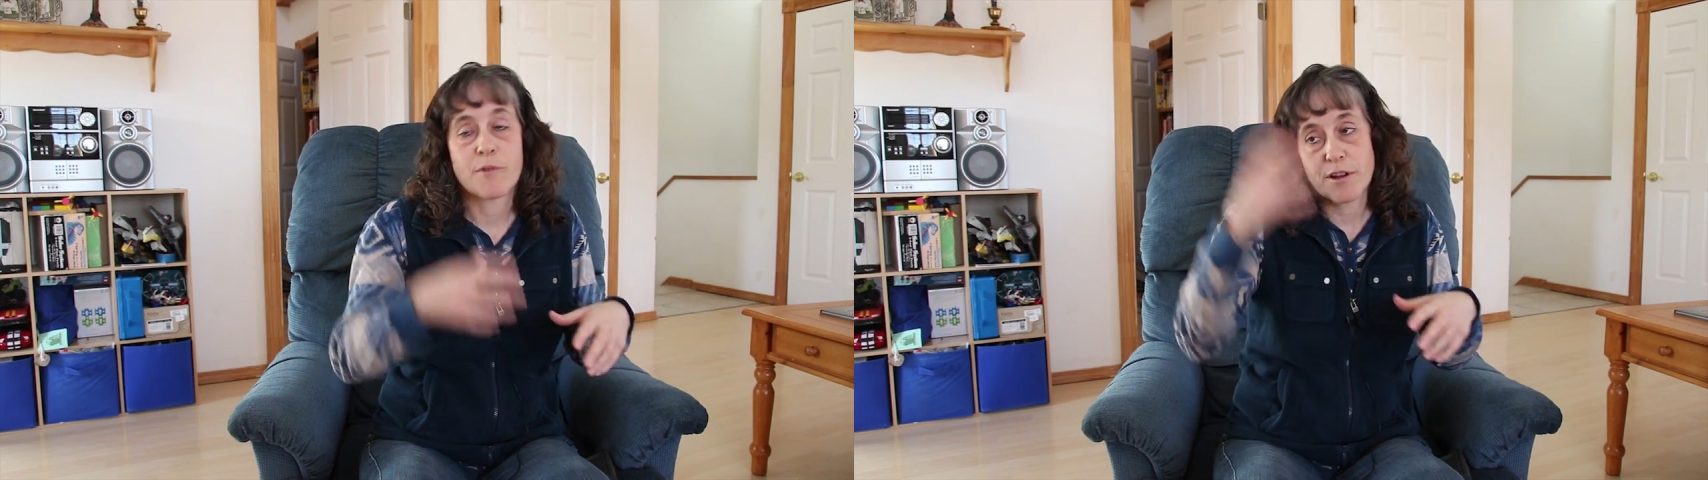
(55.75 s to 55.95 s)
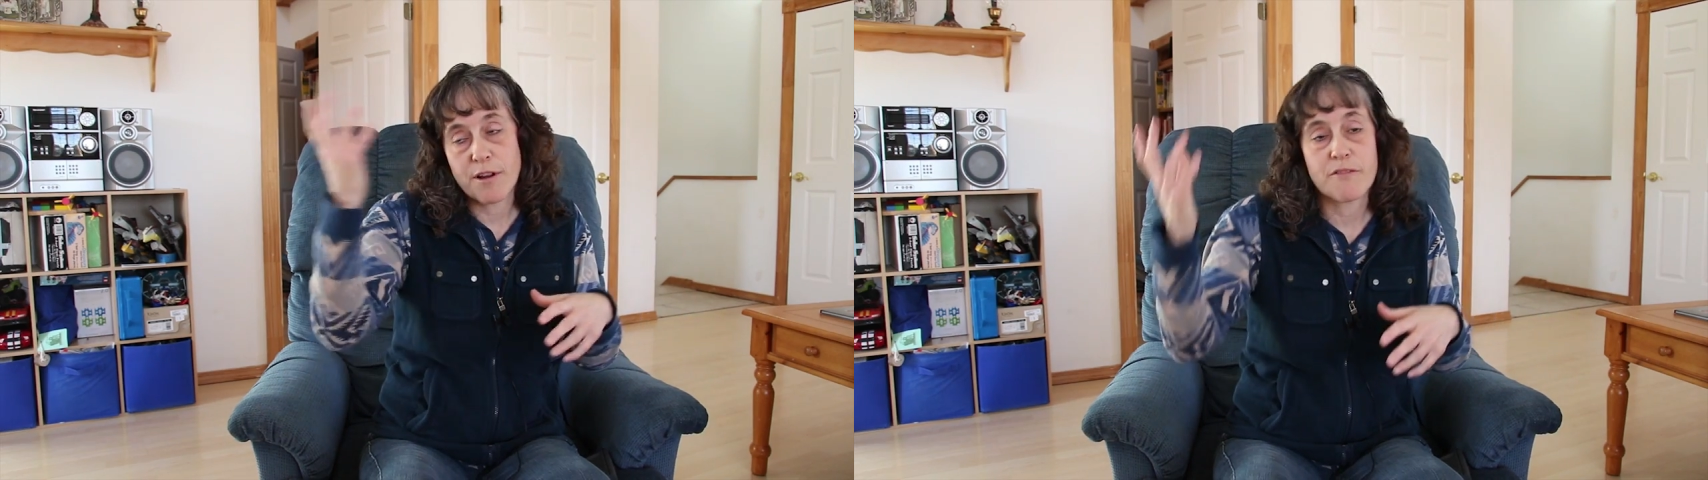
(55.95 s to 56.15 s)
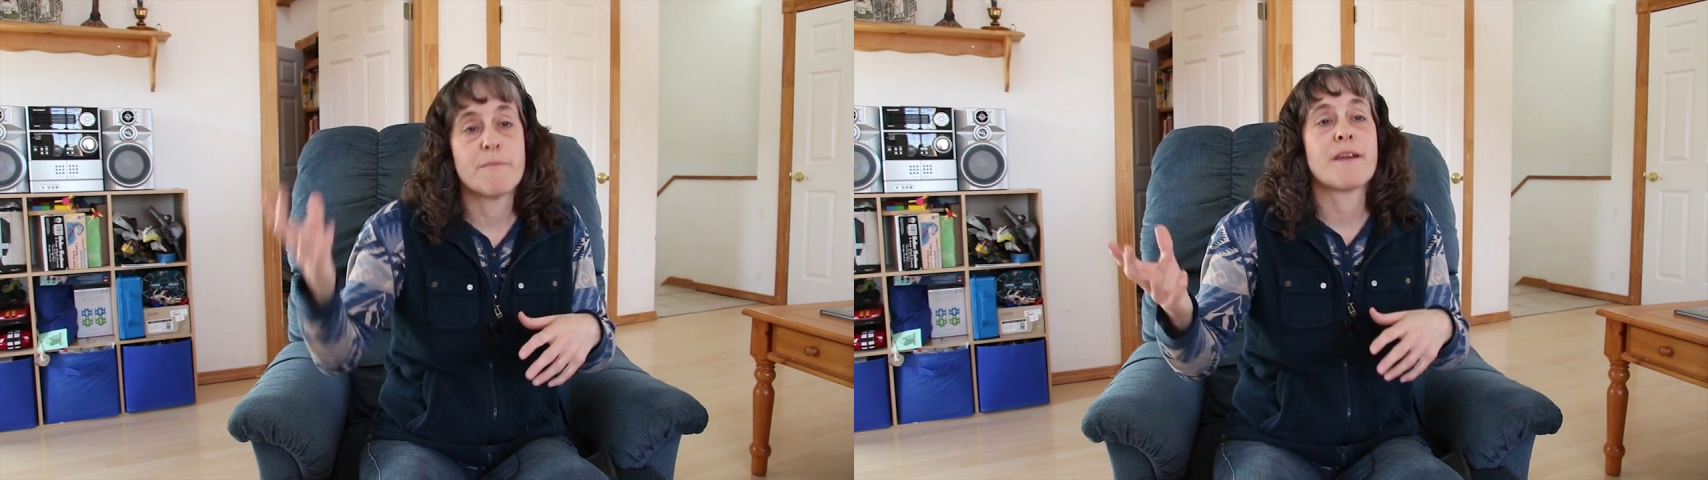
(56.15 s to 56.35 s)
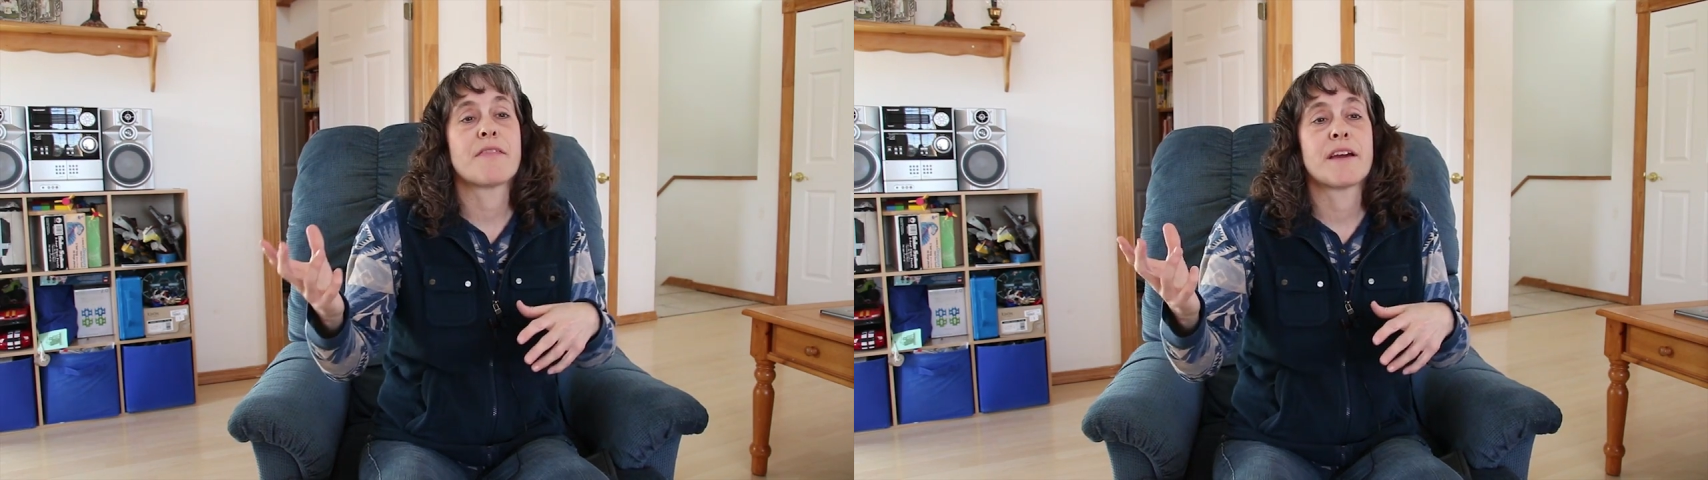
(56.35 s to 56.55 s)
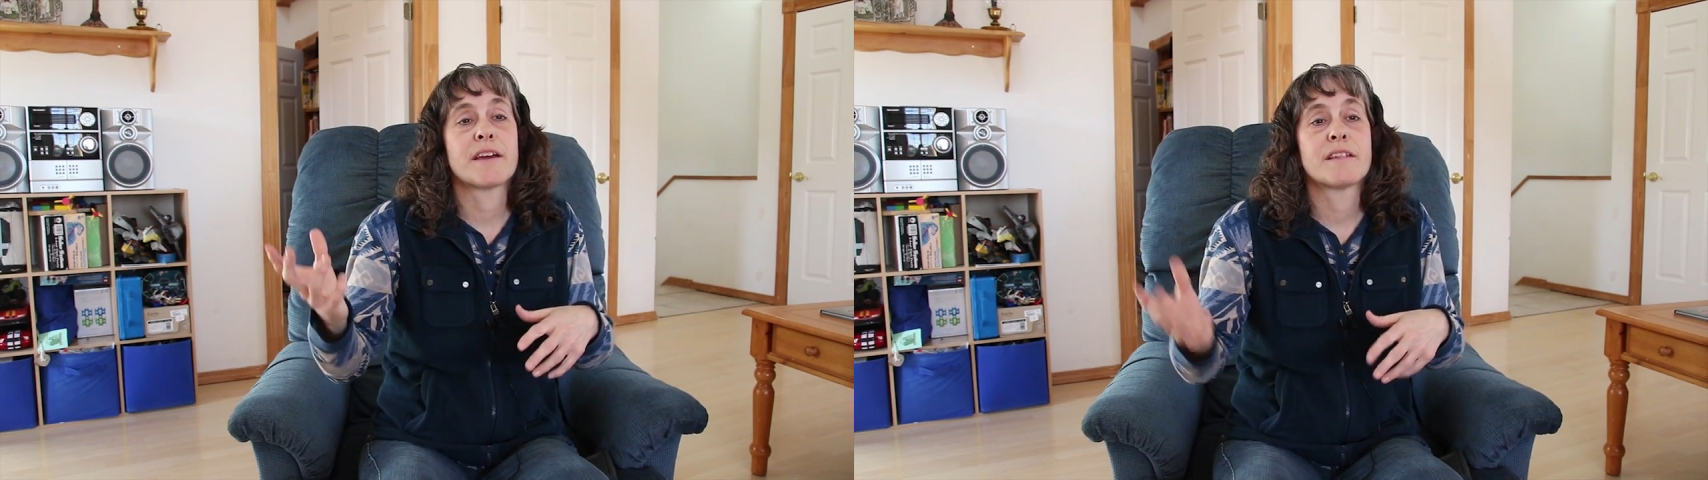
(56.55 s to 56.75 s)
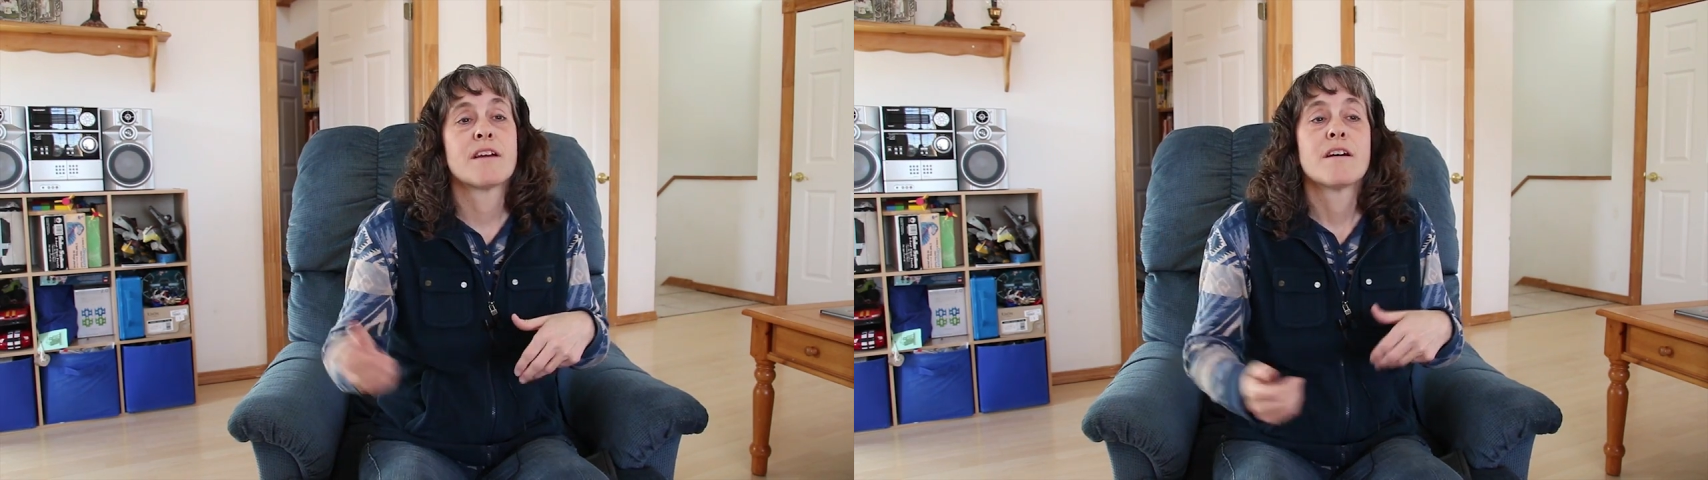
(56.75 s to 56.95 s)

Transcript: burning off the methane,